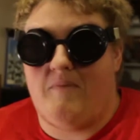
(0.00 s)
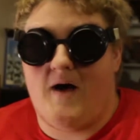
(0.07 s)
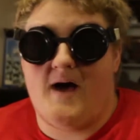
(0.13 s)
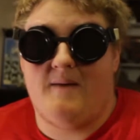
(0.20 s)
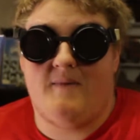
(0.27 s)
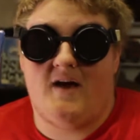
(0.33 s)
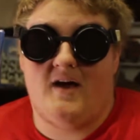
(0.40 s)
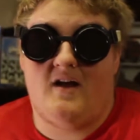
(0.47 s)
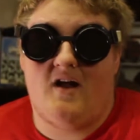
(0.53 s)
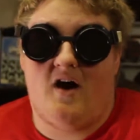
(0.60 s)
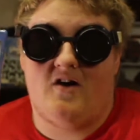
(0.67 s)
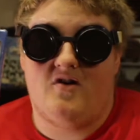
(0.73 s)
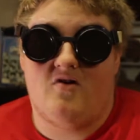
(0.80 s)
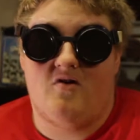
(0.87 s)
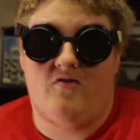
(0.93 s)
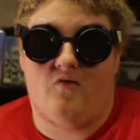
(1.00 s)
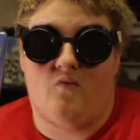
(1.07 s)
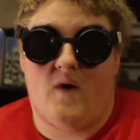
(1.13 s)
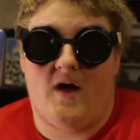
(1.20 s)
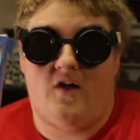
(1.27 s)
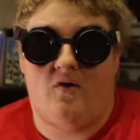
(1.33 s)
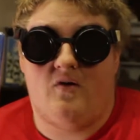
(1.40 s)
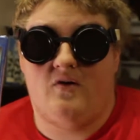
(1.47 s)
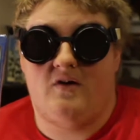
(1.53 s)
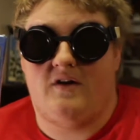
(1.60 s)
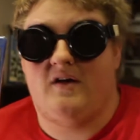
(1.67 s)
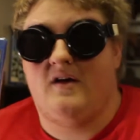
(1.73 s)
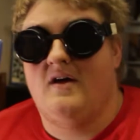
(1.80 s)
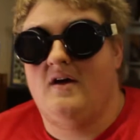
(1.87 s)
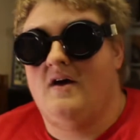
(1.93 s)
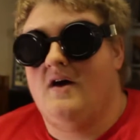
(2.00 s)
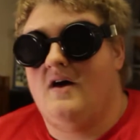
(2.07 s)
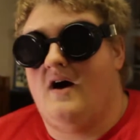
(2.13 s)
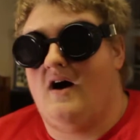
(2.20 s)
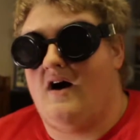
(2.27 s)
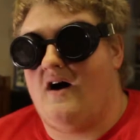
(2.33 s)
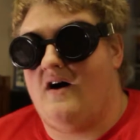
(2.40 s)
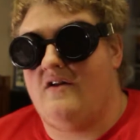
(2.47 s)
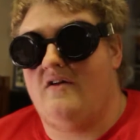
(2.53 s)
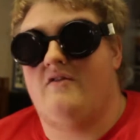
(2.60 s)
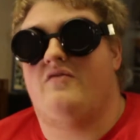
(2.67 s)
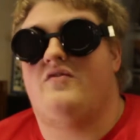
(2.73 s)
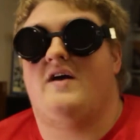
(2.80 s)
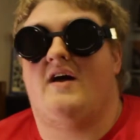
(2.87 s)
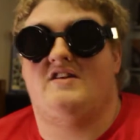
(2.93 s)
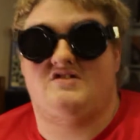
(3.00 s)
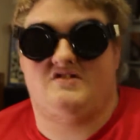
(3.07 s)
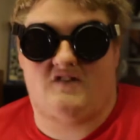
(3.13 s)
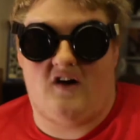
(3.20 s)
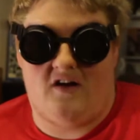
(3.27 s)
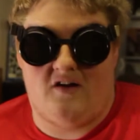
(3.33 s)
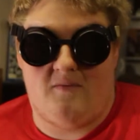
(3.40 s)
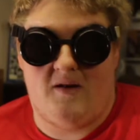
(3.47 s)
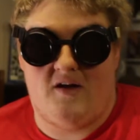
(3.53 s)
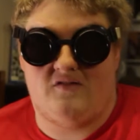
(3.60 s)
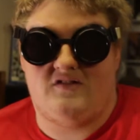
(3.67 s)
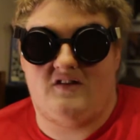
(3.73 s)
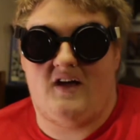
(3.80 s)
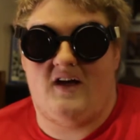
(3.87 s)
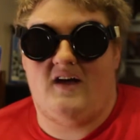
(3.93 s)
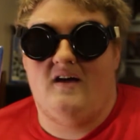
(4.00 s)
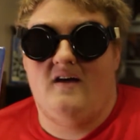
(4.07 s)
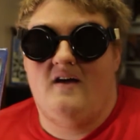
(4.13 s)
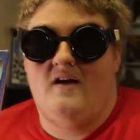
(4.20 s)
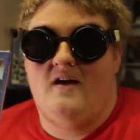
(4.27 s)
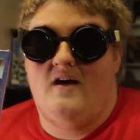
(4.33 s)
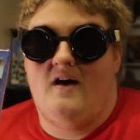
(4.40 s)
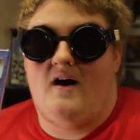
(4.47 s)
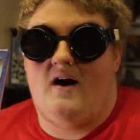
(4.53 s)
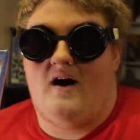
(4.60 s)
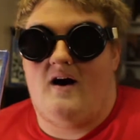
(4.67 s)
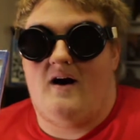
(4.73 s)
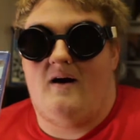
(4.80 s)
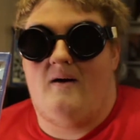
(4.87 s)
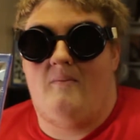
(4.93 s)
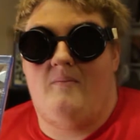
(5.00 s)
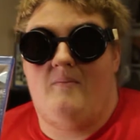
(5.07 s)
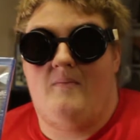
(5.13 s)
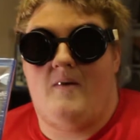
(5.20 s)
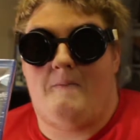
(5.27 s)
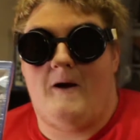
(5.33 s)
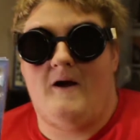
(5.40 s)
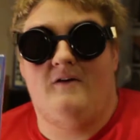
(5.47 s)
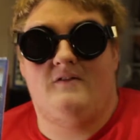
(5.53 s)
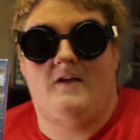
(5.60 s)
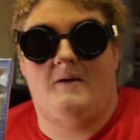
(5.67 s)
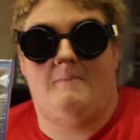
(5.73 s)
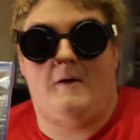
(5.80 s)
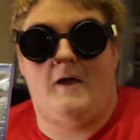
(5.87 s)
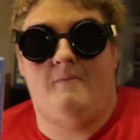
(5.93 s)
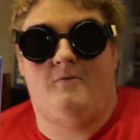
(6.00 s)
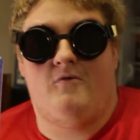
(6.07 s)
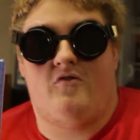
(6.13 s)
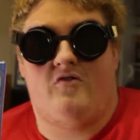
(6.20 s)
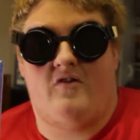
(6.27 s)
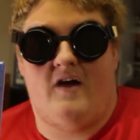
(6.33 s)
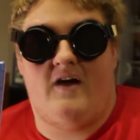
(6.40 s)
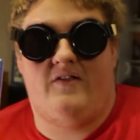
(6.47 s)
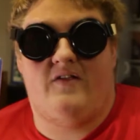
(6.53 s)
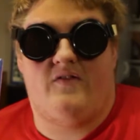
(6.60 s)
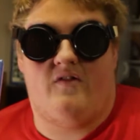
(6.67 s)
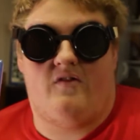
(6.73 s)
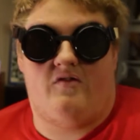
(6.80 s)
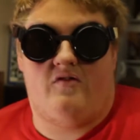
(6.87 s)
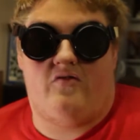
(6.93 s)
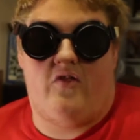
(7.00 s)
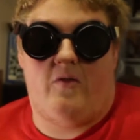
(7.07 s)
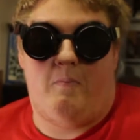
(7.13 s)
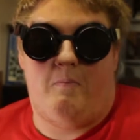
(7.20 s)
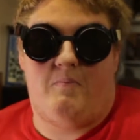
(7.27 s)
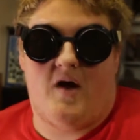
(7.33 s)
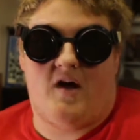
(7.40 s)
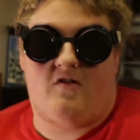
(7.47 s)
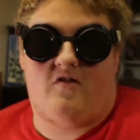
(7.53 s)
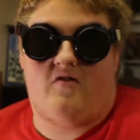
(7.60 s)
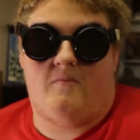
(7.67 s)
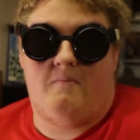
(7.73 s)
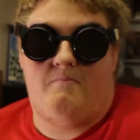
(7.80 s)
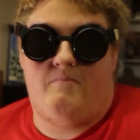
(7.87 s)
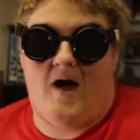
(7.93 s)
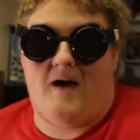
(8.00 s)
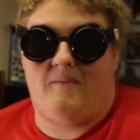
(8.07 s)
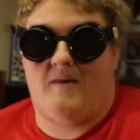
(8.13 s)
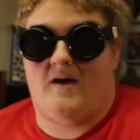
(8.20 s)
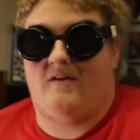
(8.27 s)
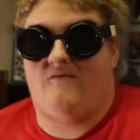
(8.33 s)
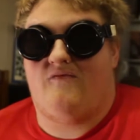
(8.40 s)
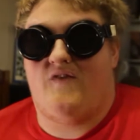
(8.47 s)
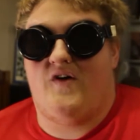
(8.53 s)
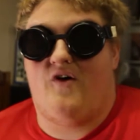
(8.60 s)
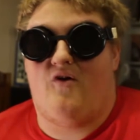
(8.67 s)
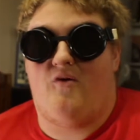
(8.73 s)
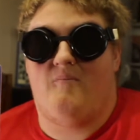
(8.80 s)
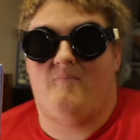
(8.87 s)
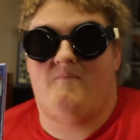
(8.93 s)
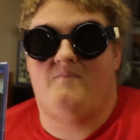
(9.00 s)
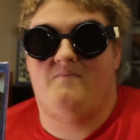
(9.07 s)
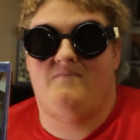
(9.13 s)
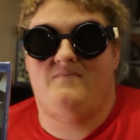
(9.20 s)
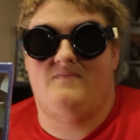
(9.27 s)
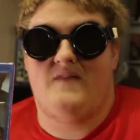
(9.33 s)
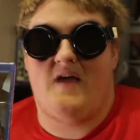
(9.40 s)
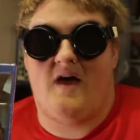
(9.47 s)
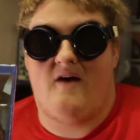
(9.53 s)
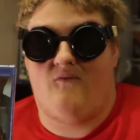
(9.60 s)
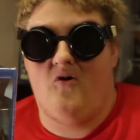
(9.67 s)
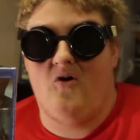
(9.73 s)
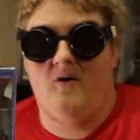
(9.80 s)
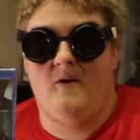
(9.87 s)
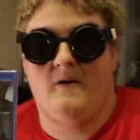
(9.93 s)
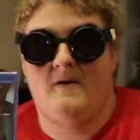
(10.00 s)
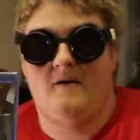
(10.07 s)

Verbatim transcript: Batman Under the Red Hood. Uh, another thing I just got in the mail today. Uh, apparently, people say that this is the best Batman film ever.